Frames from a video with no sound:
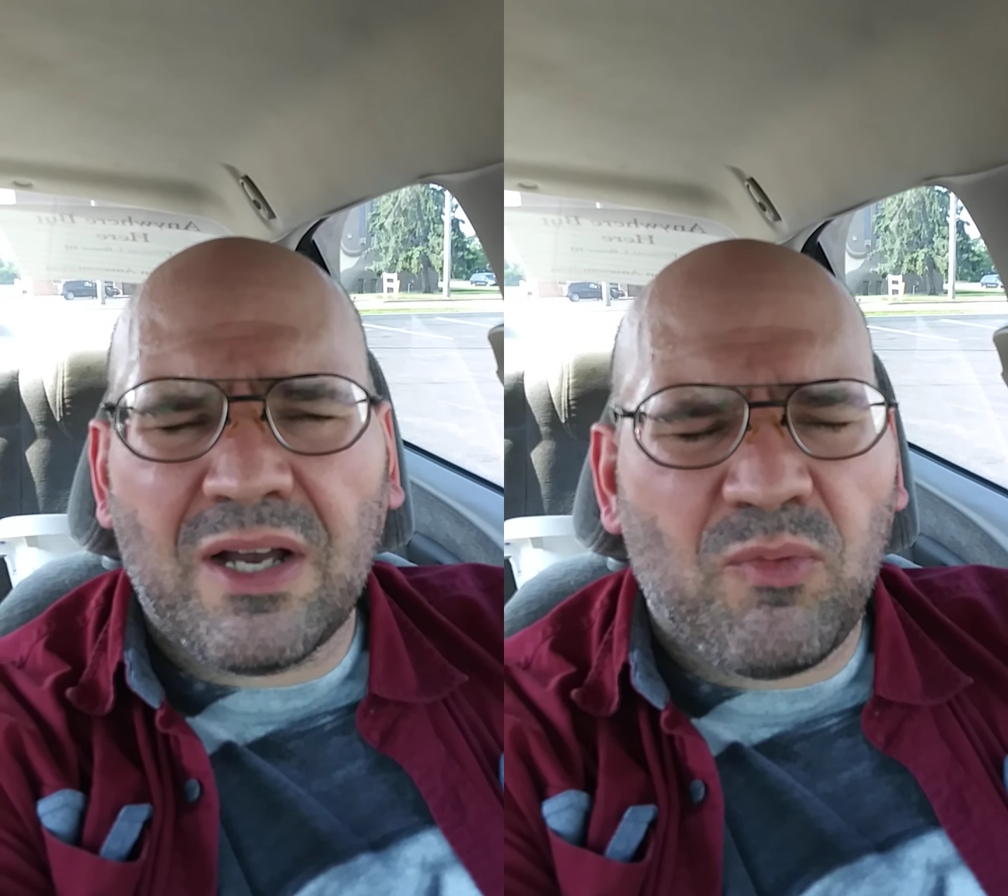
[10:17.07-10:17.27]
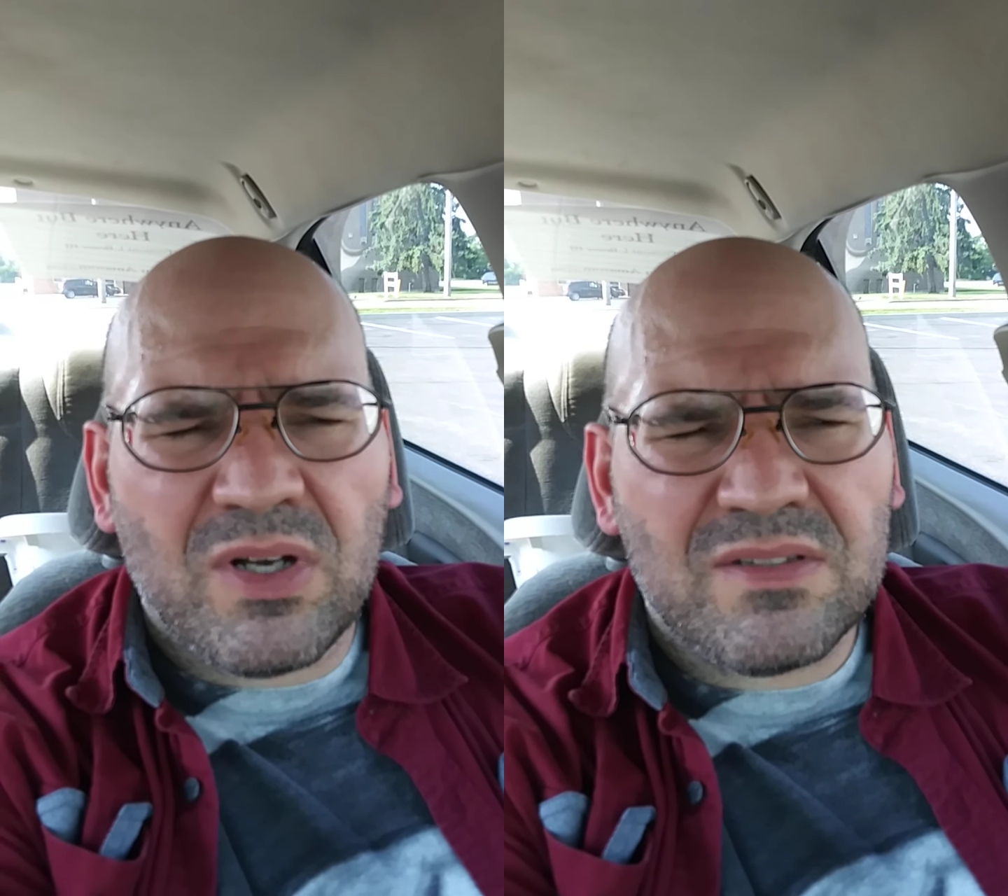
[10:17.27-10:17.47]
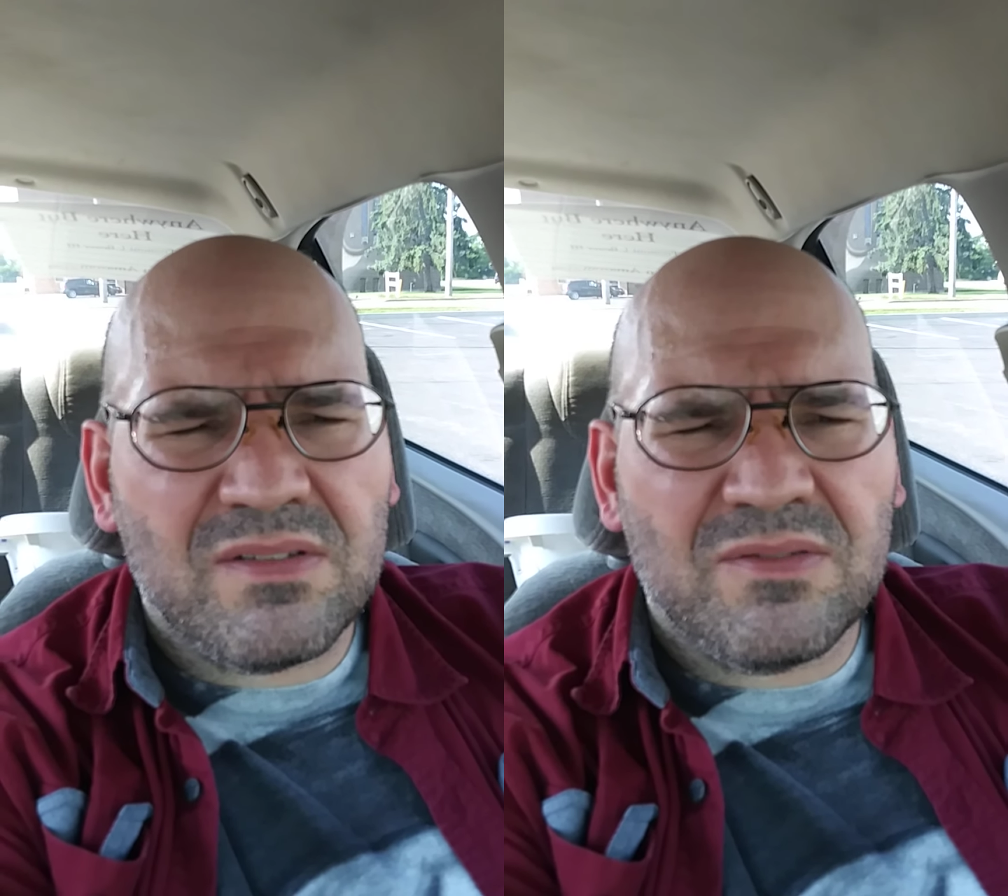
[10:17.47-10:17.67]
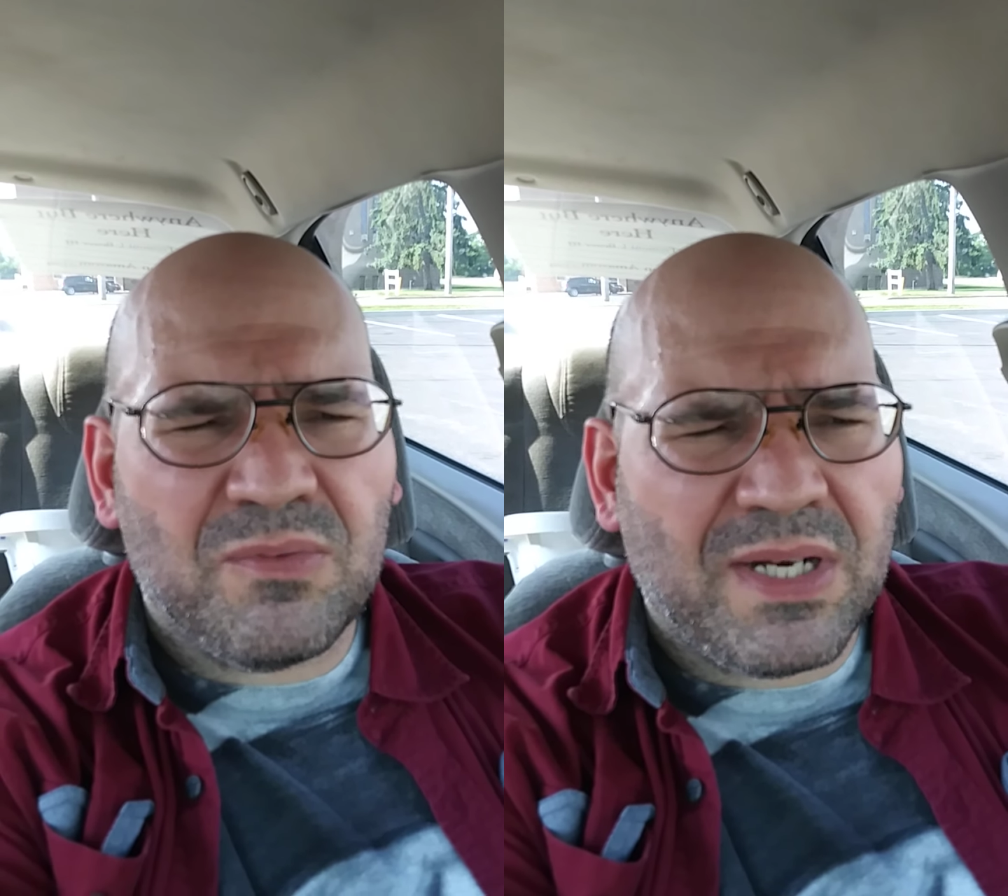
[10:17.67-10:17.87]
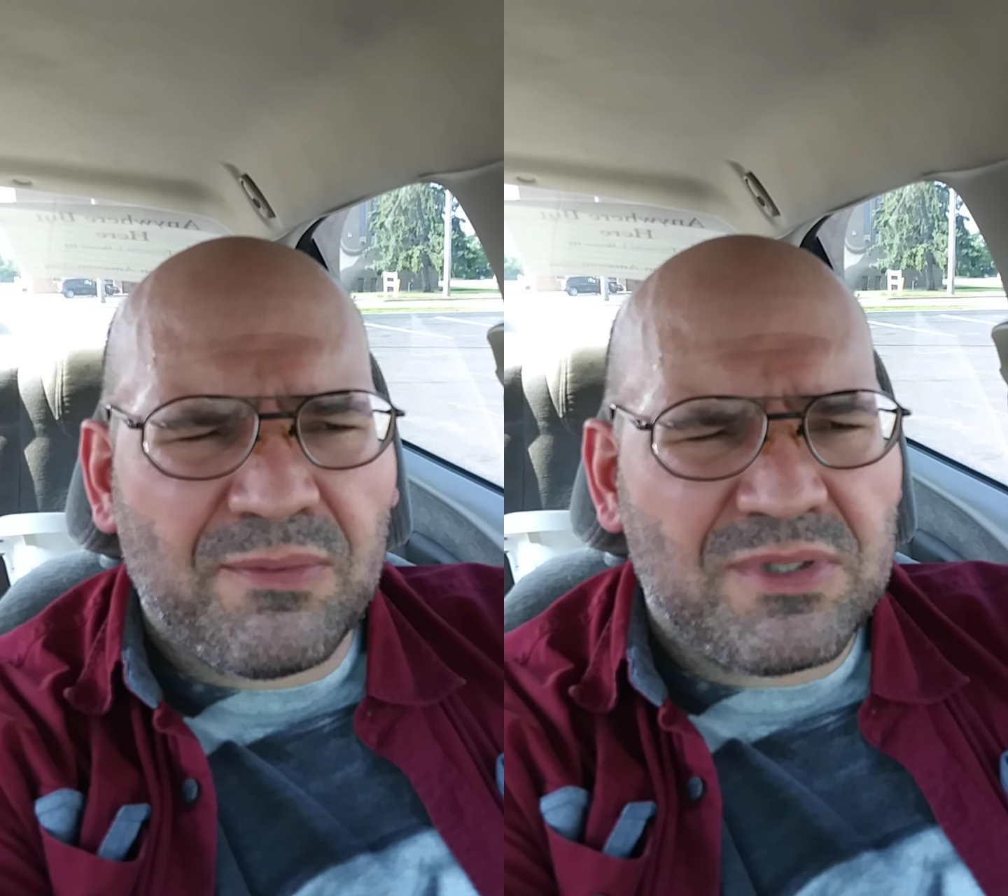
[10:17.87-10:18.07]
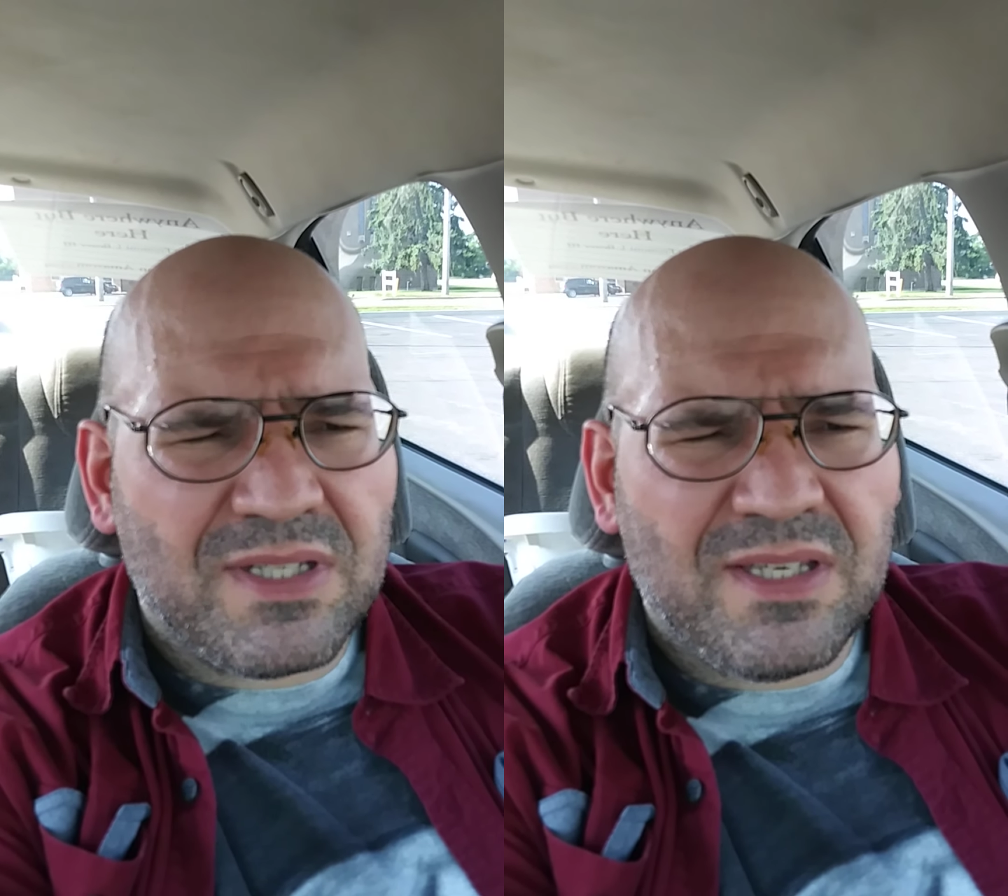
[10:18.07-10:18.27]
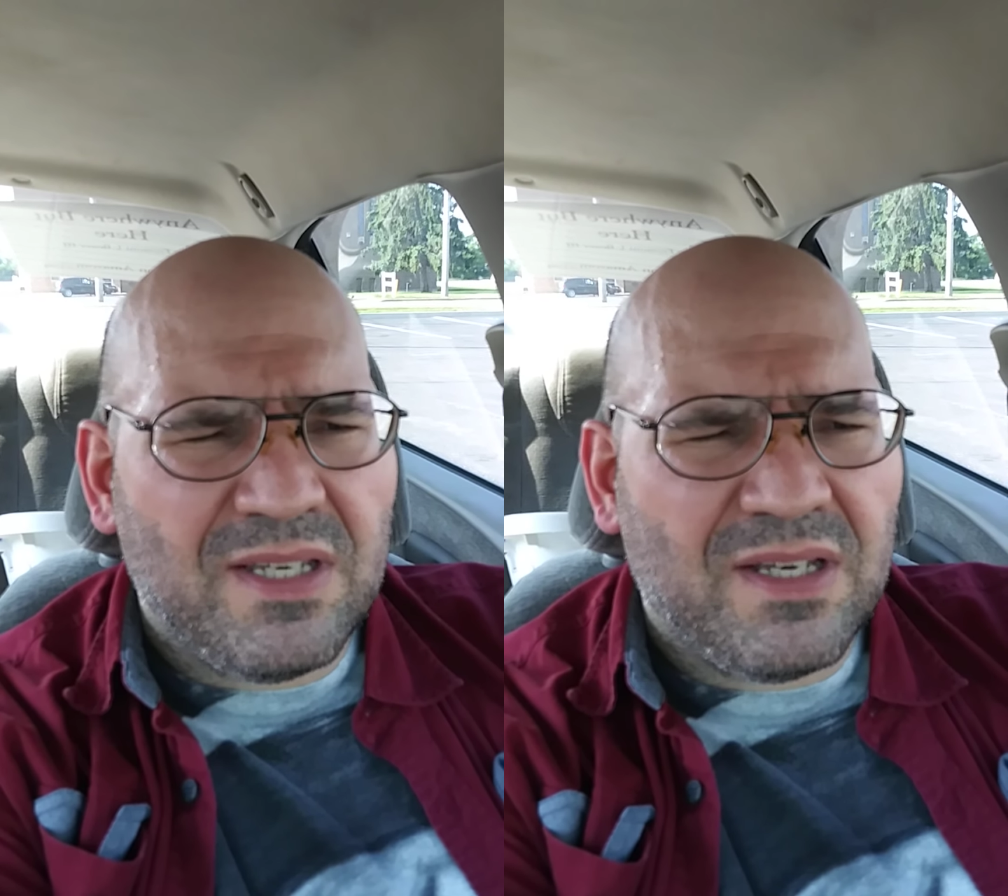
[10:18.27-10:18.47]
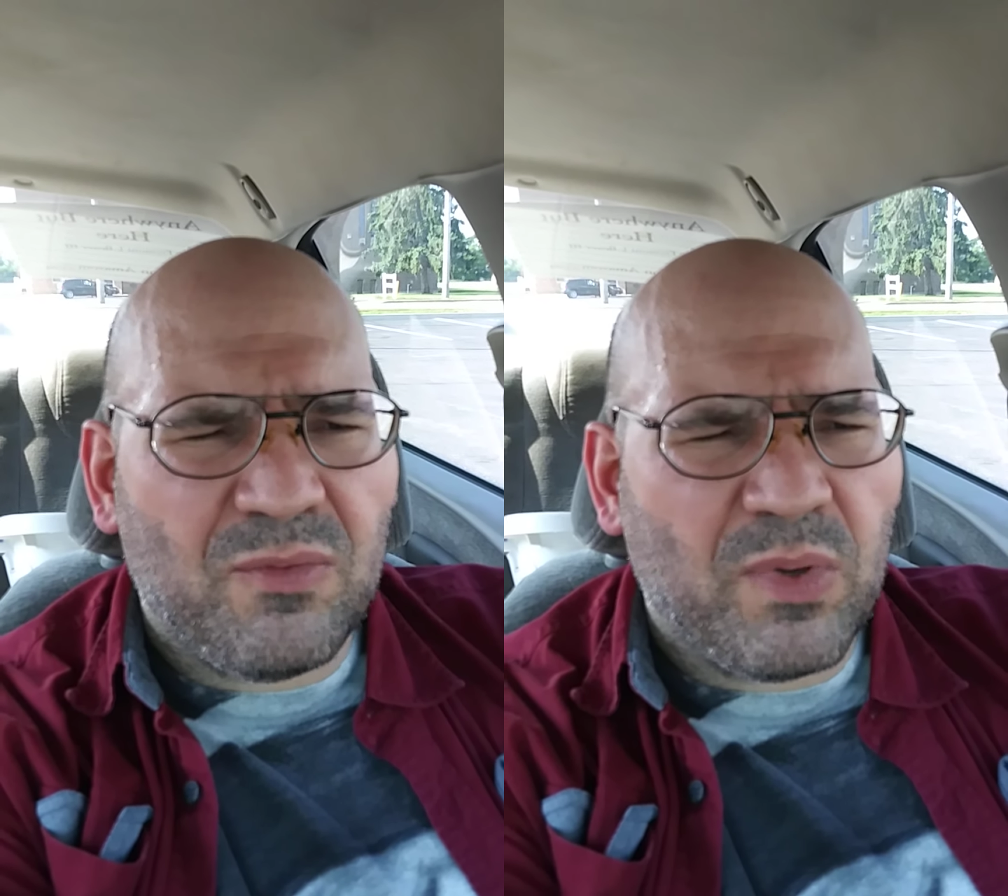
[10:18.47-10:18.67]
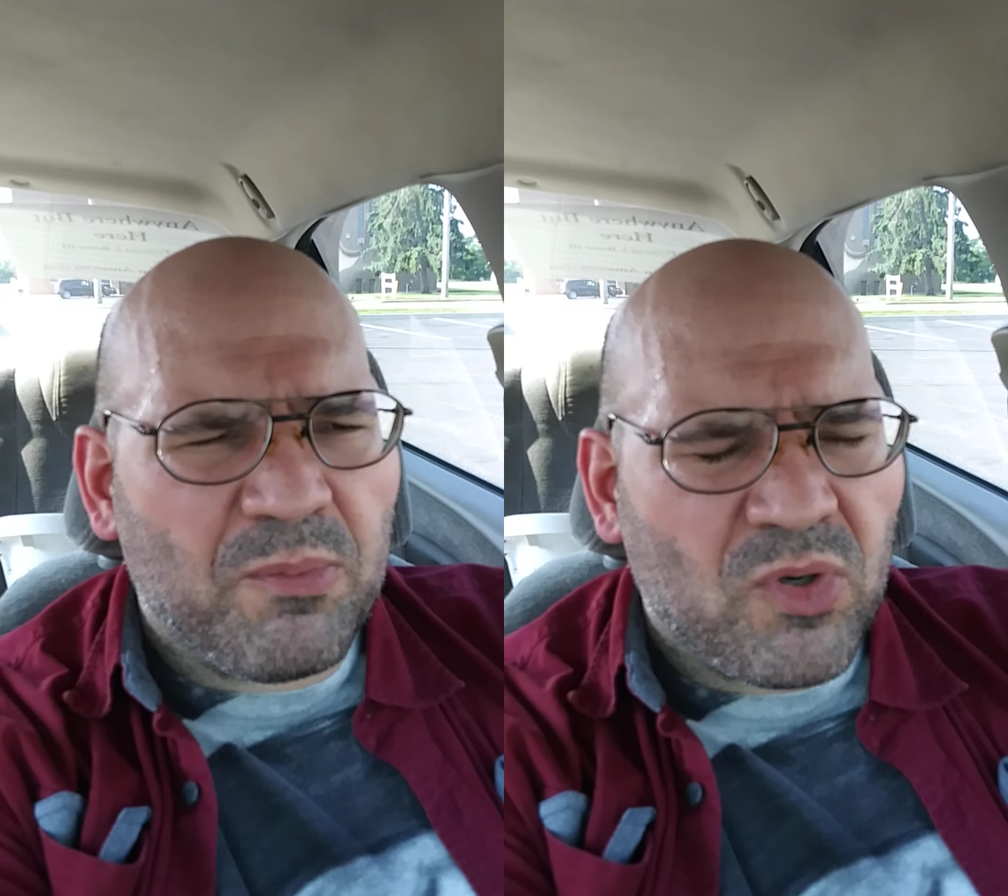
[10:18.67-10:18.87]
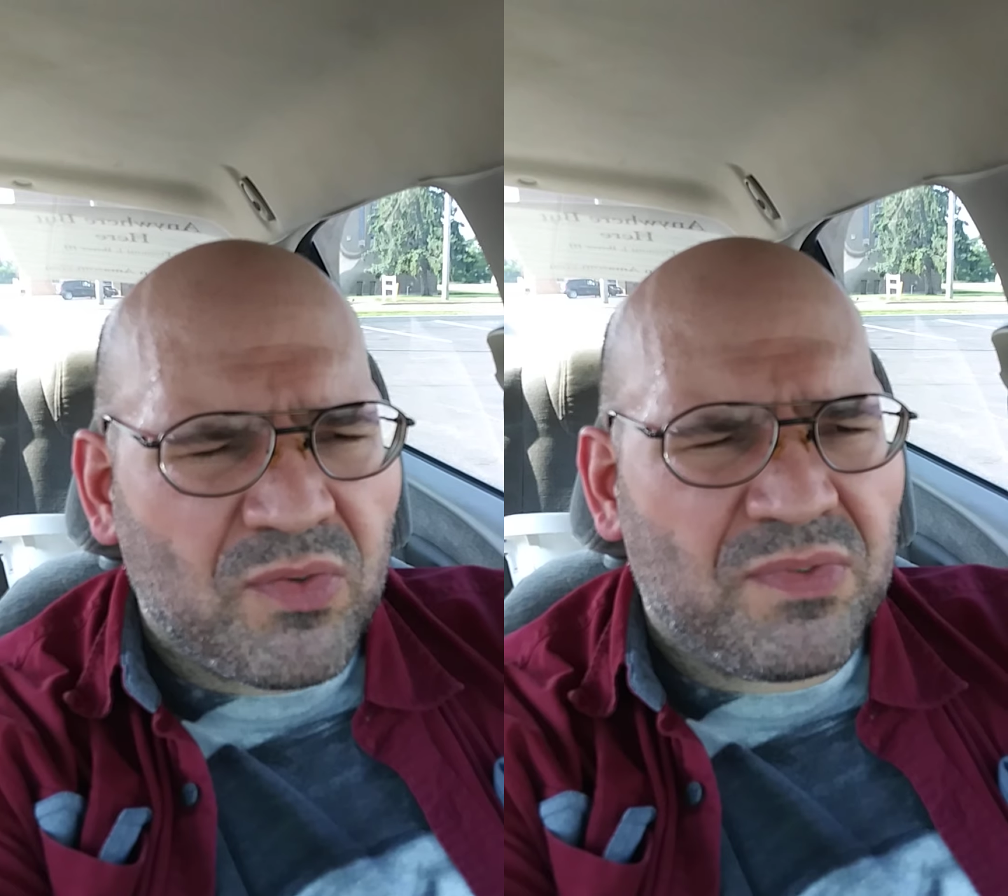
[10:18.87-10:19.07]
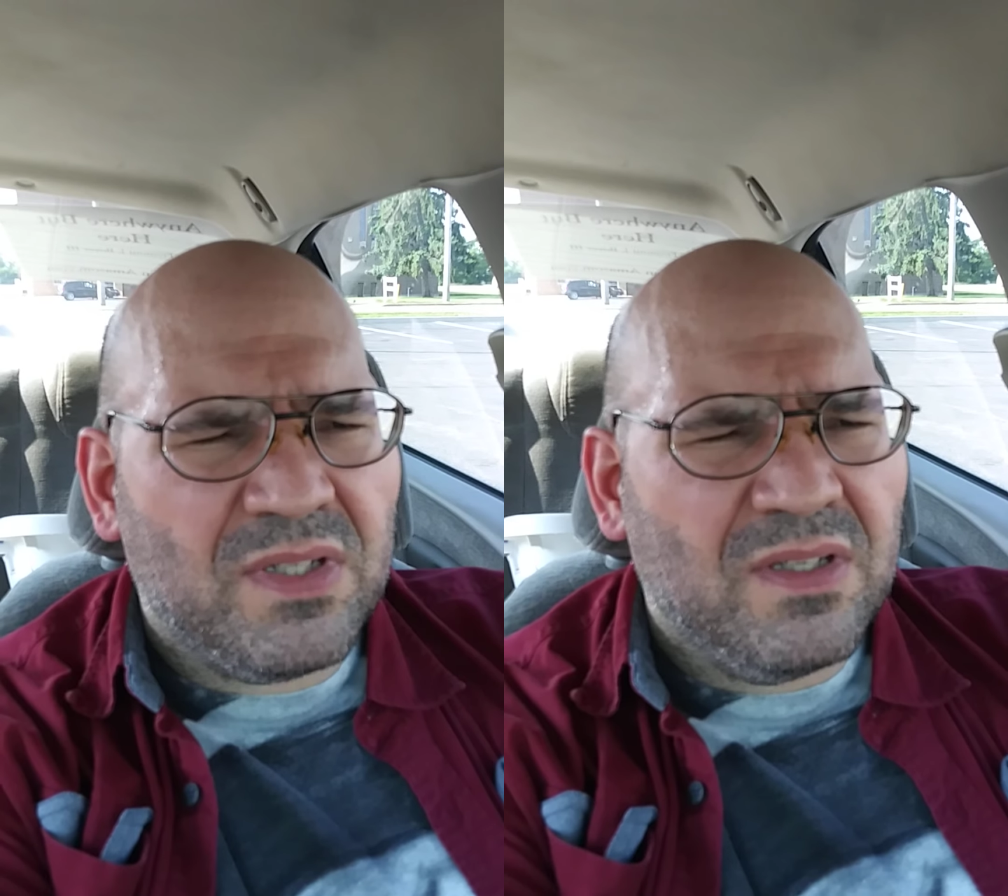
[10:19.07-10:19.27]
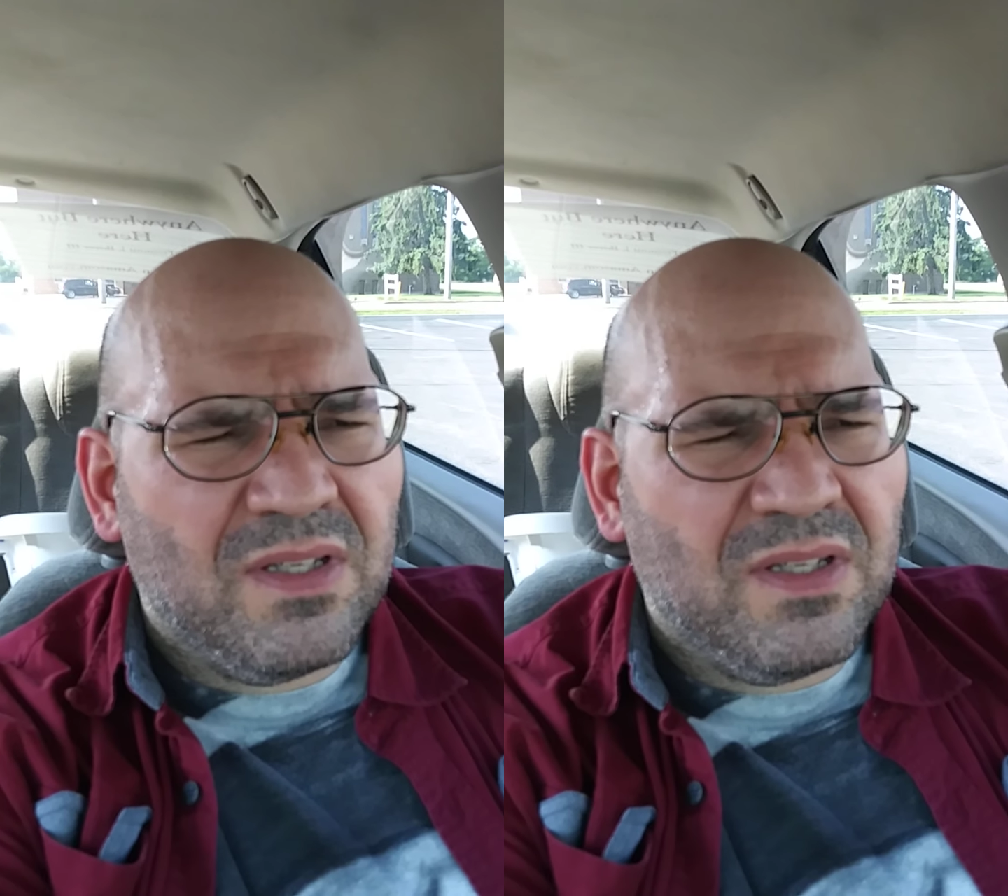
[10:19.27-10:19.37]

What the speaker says: I wasn't when I was a kid. We moved.